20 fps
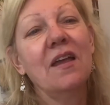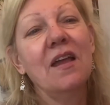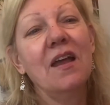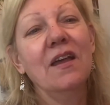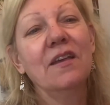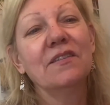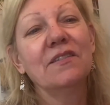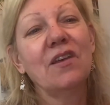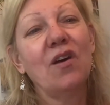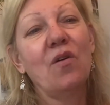
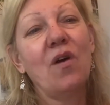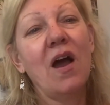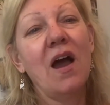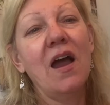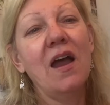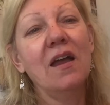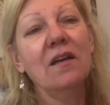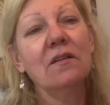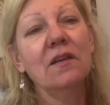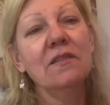So
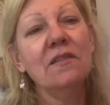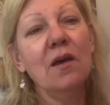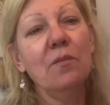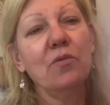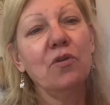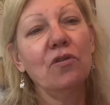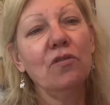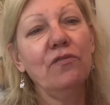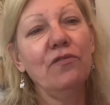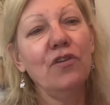isn't that
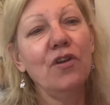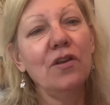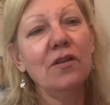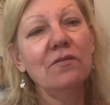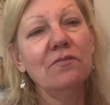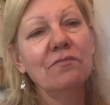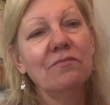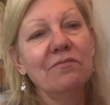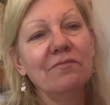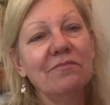beautiful?
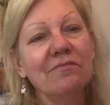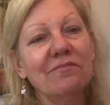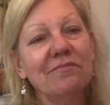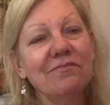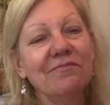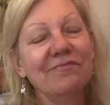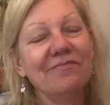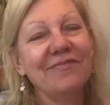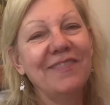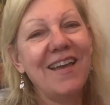
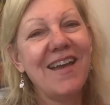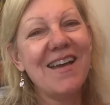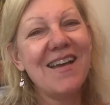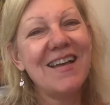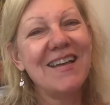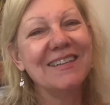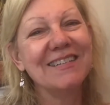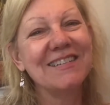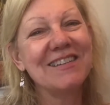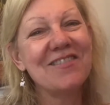
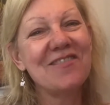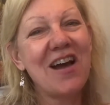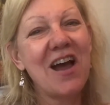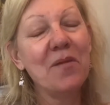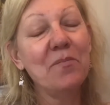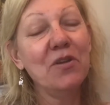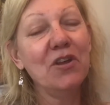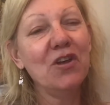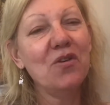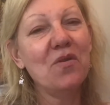Yeah, so
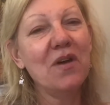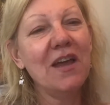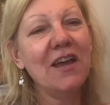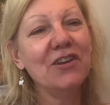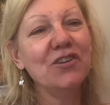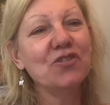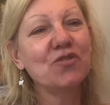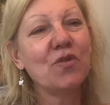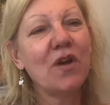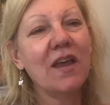I'm gonna go ahead
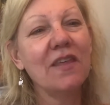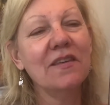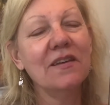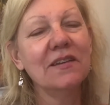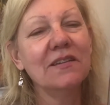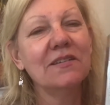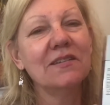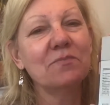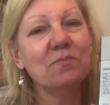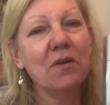and try
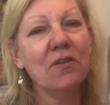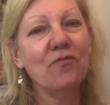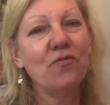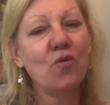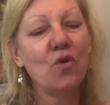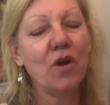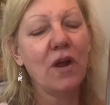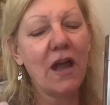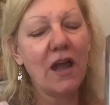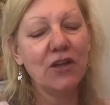this
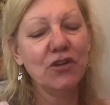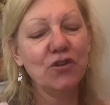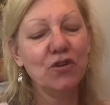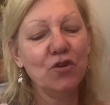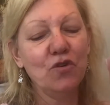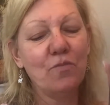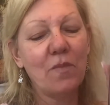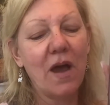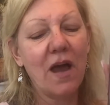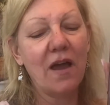before I
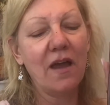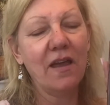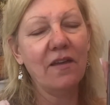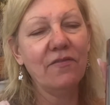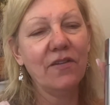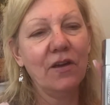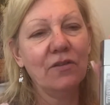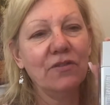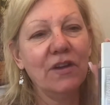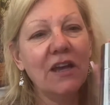do my
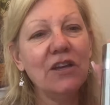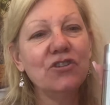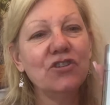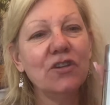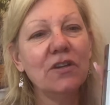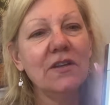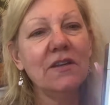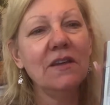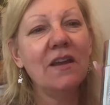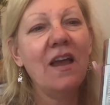
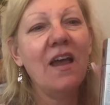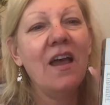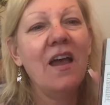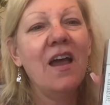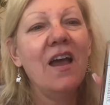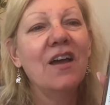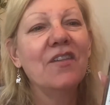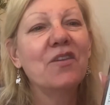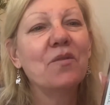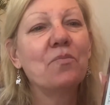foundation.
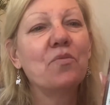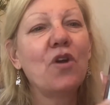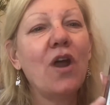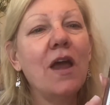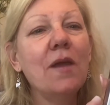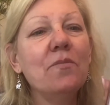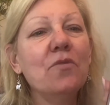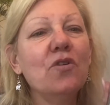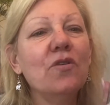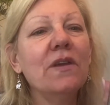The
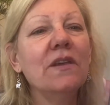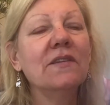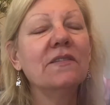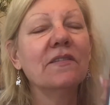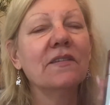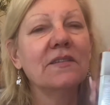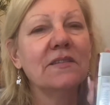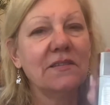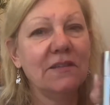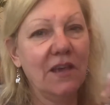primer is
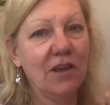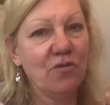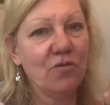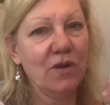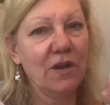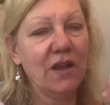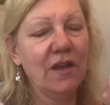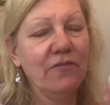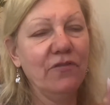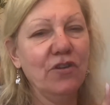the
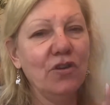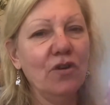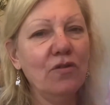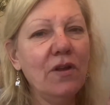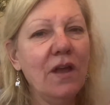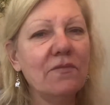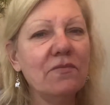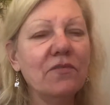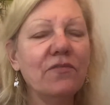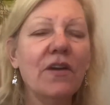secret. If you don't
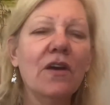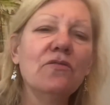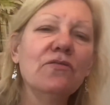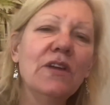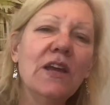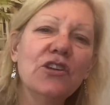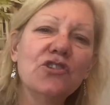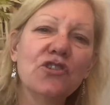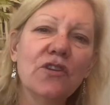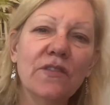have a
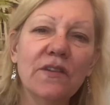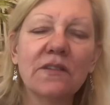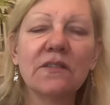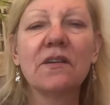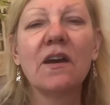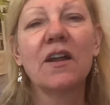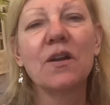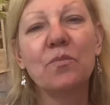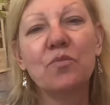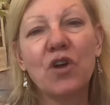foundation that's
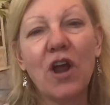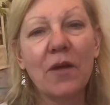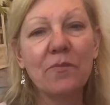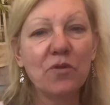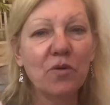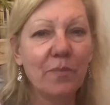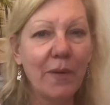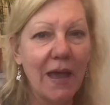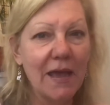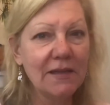got a
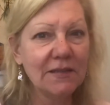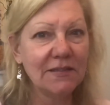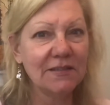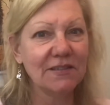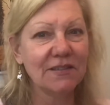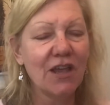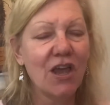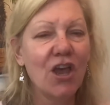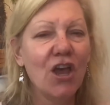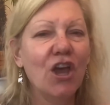primer
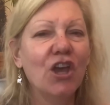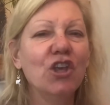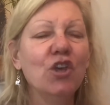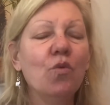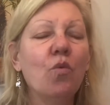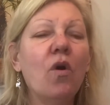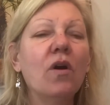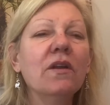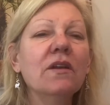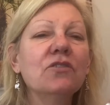base, you
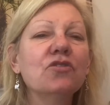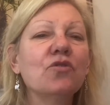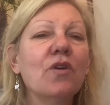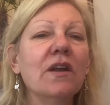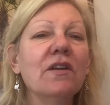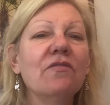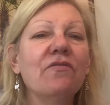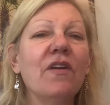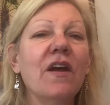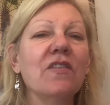want to try
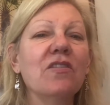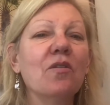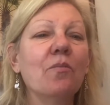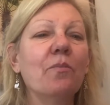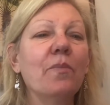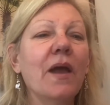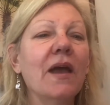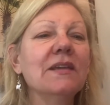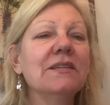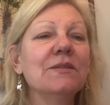to find the
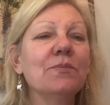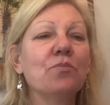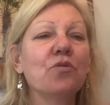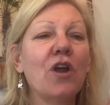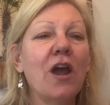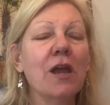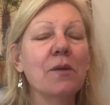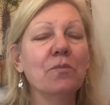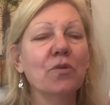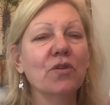best
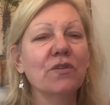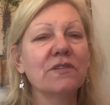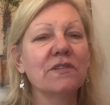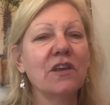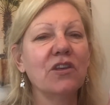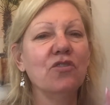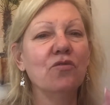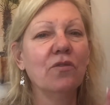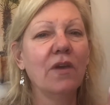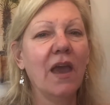primers
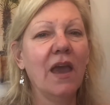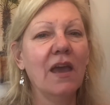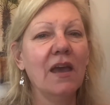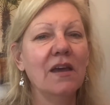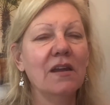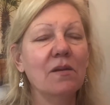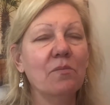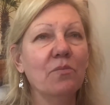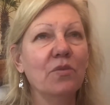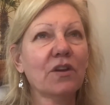that you
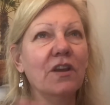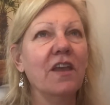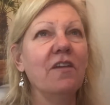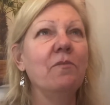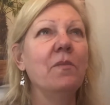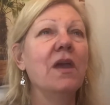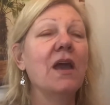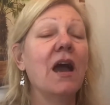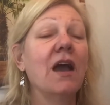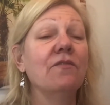can. And believe
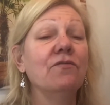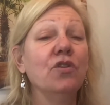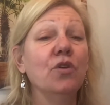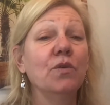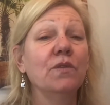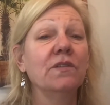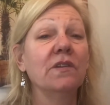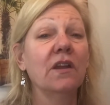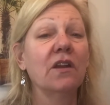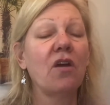me, I've
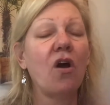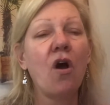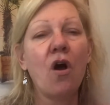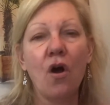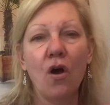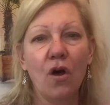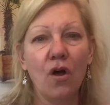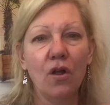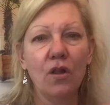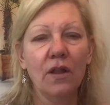used it
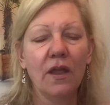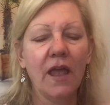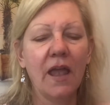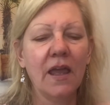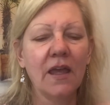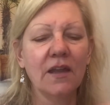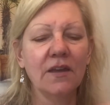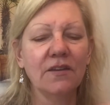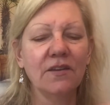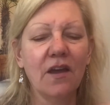all
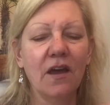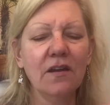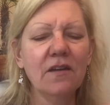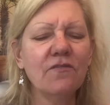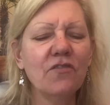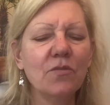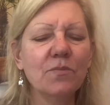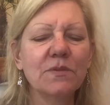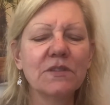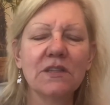and none of
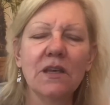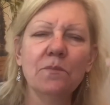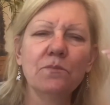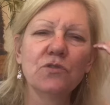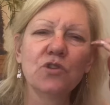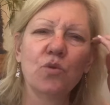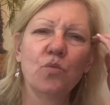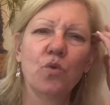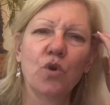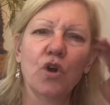them seem
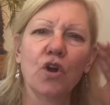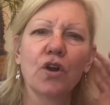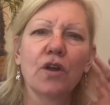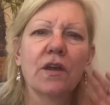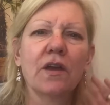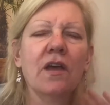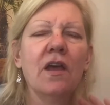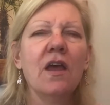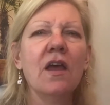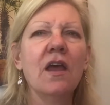to
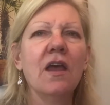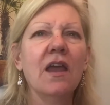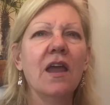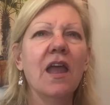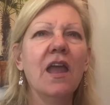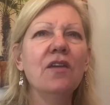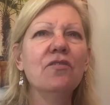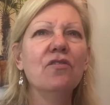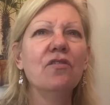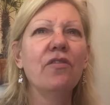work.
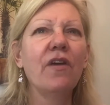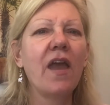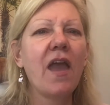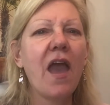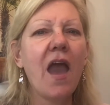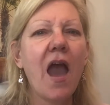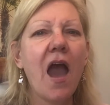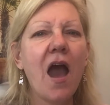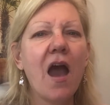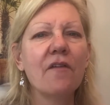Either they
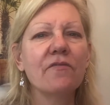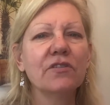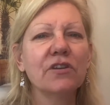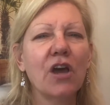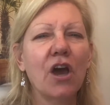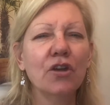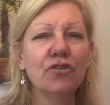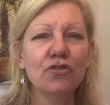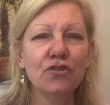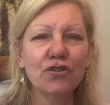have an
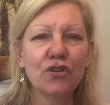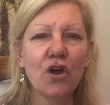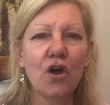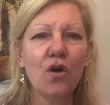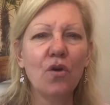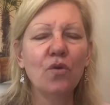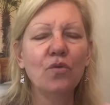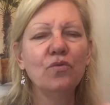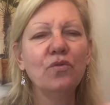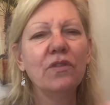
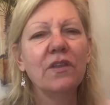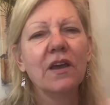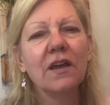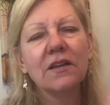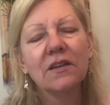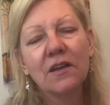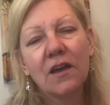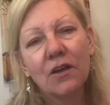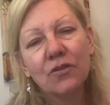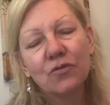undertone that,